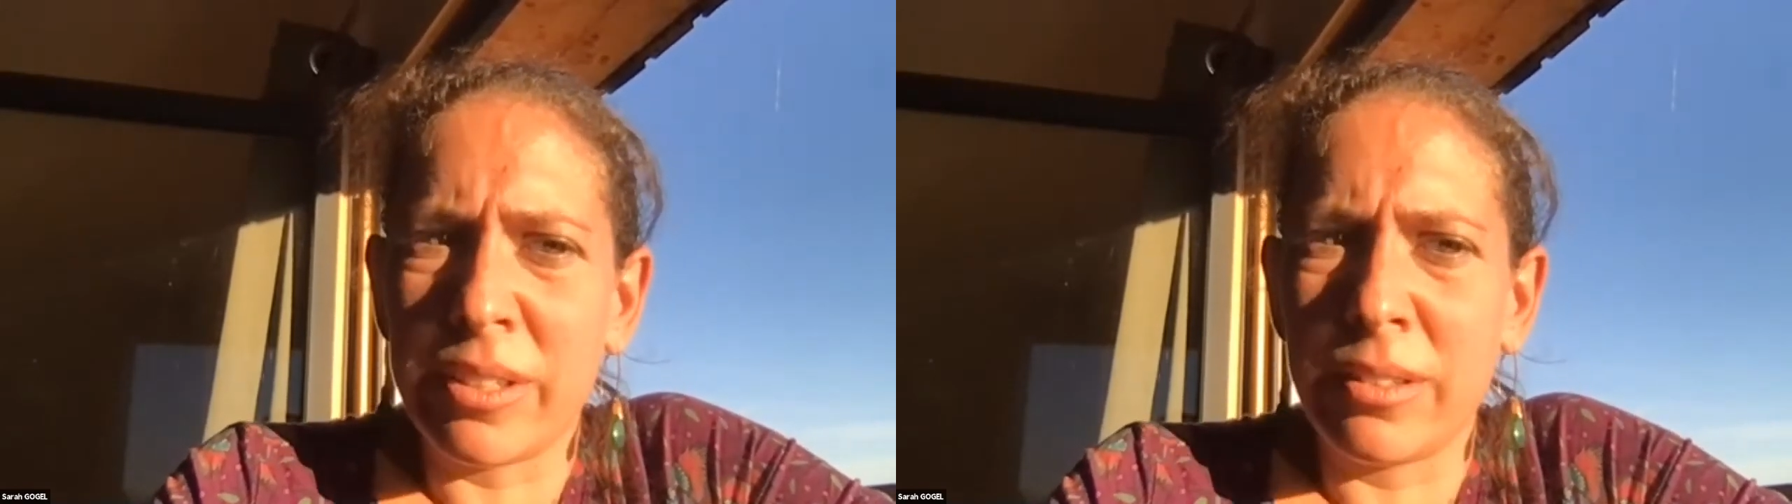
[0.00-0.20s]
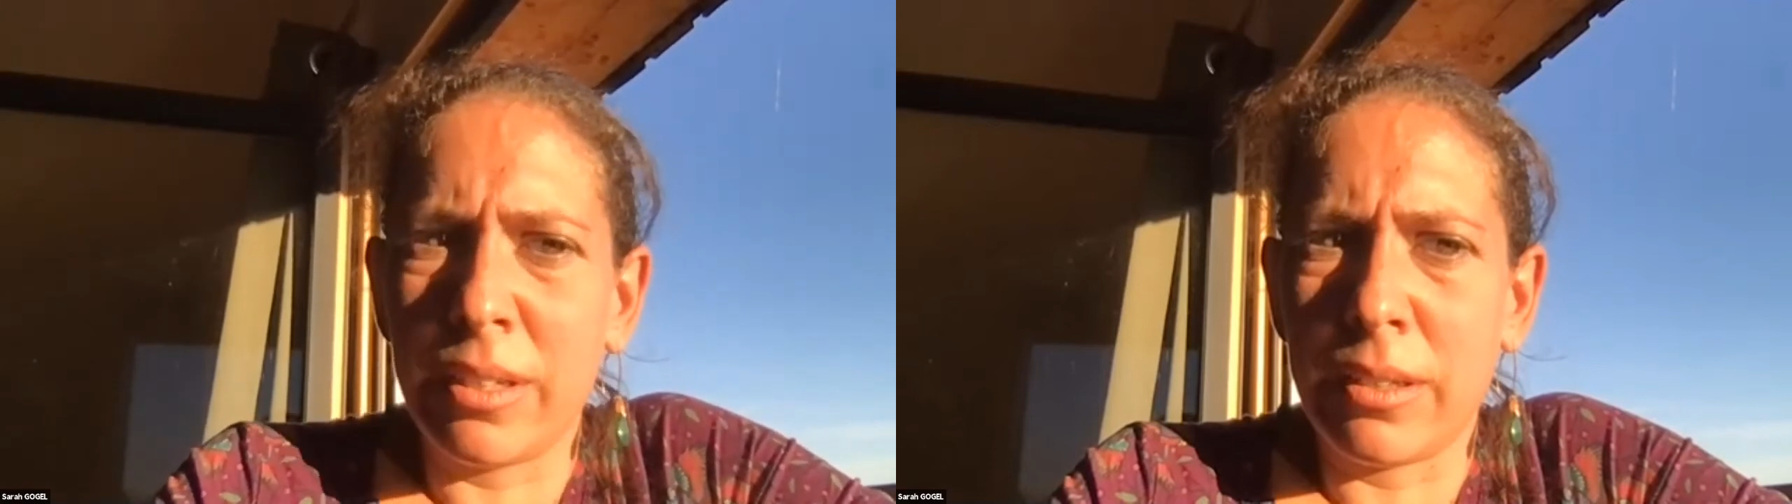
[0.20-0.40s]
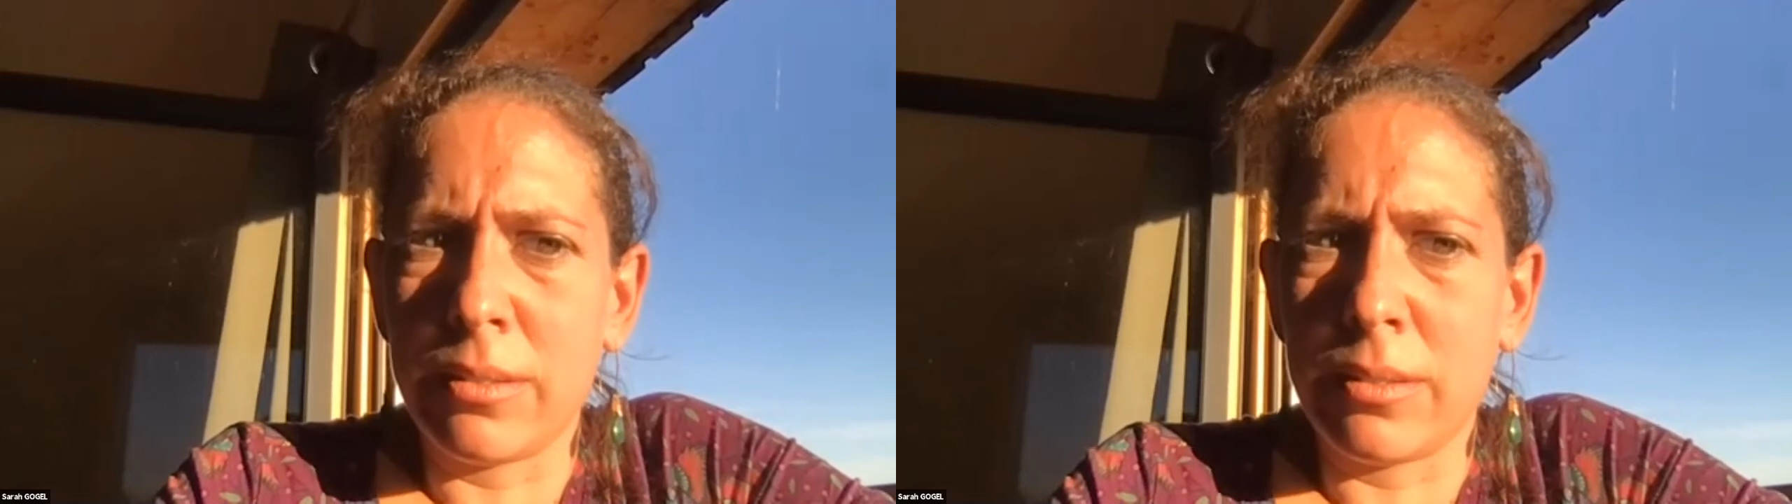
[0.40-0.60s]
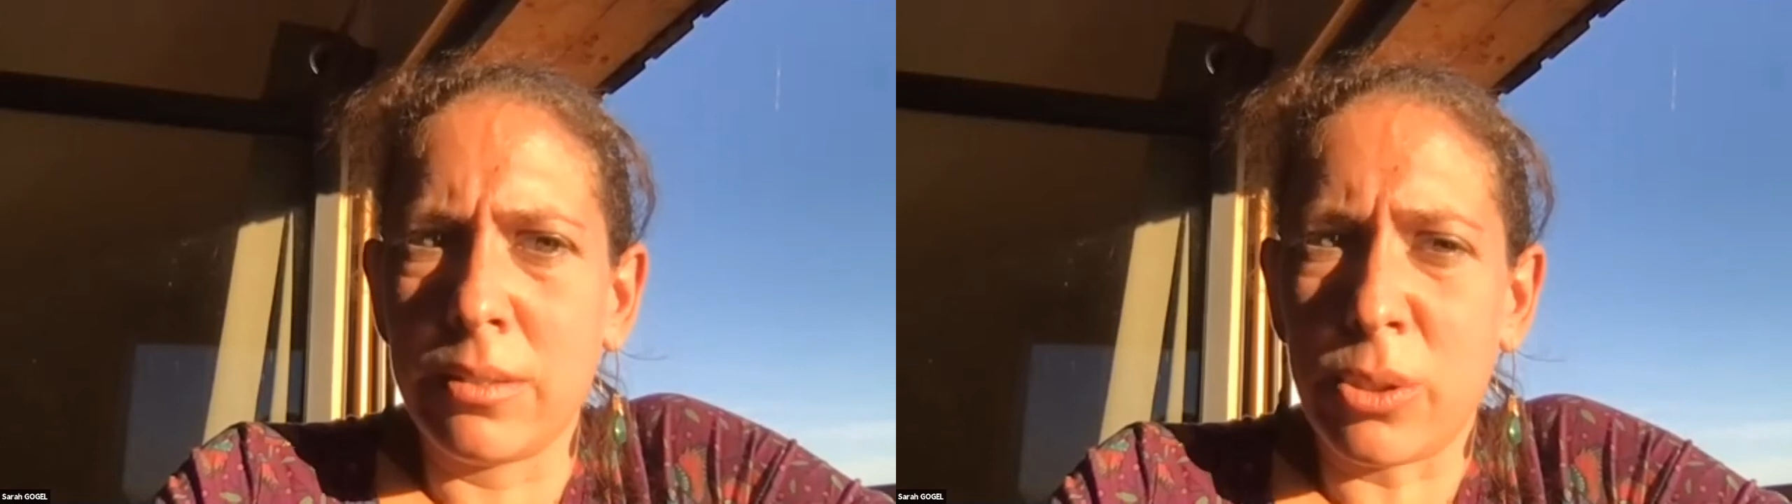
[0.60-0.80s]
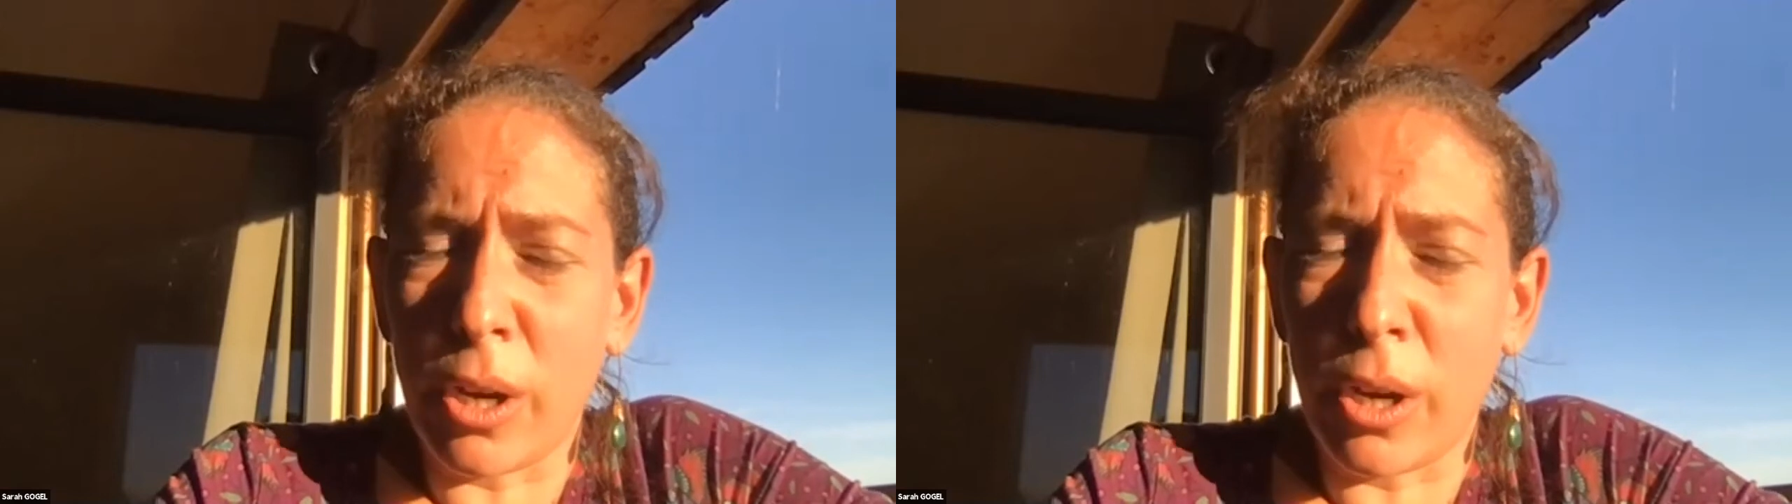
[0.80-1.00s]

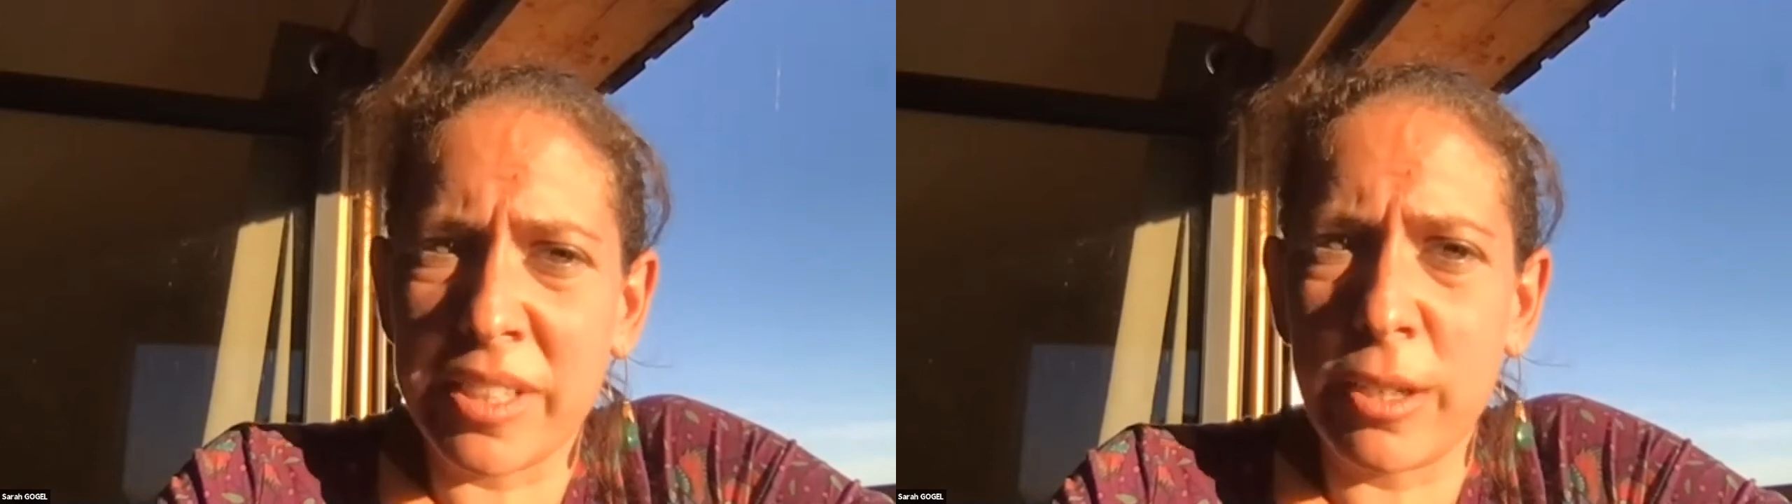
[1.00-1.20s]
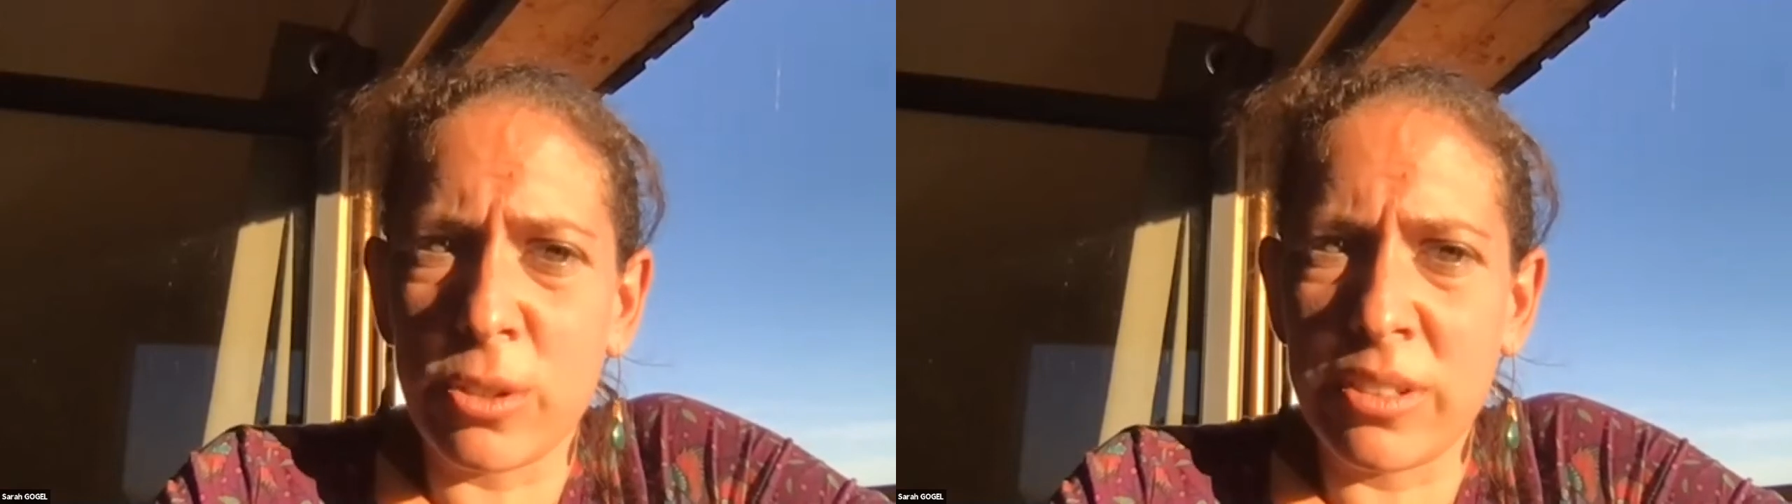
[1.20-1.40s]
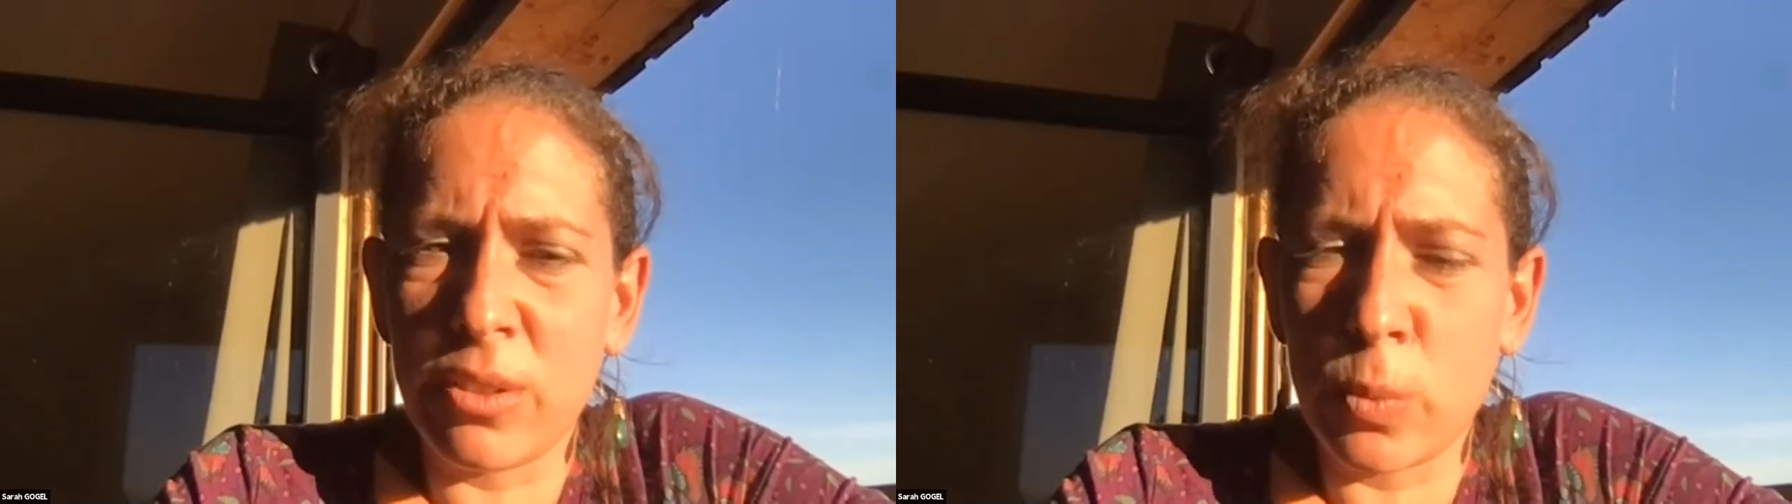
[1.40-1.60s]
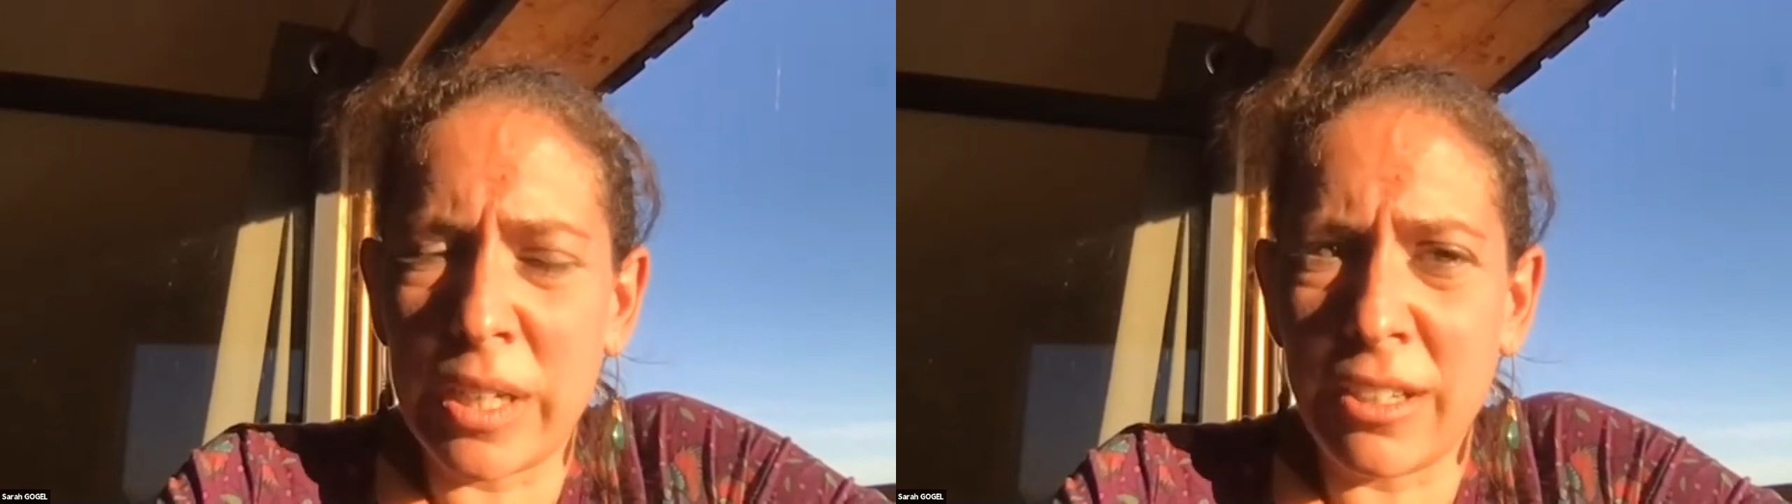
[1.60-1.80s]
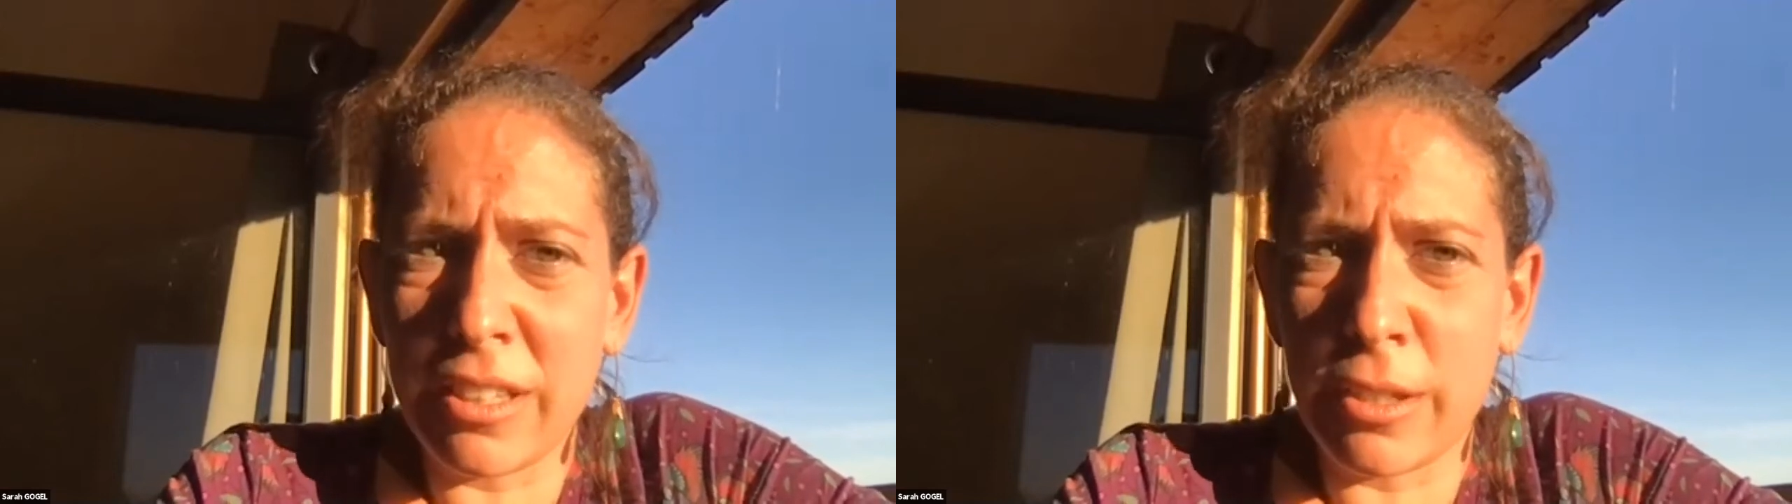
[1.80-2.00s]
and soft skills as well